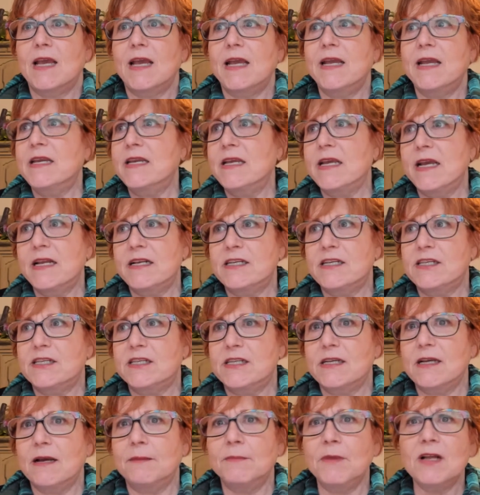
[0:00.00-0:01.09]

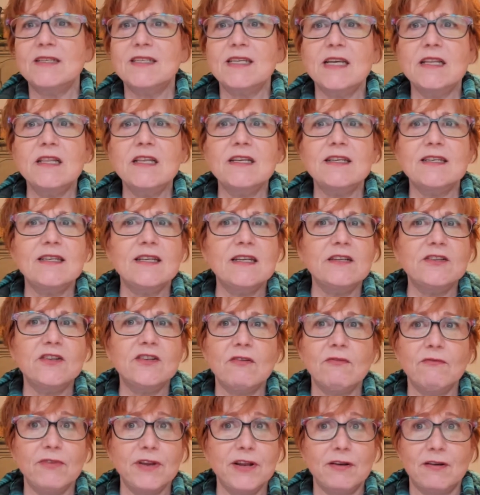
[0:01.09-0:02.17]
ADHD. I'm not saying these things
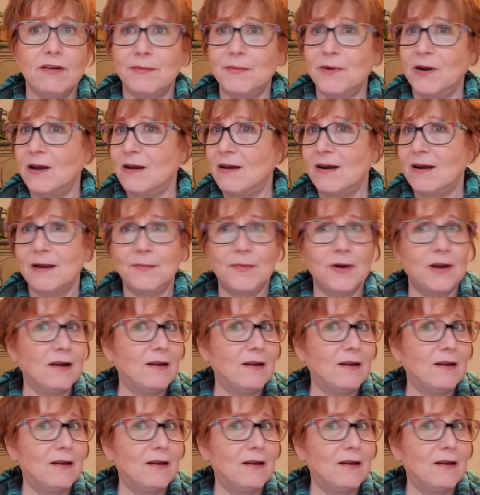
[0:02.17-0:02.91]
aren't real. I'm not.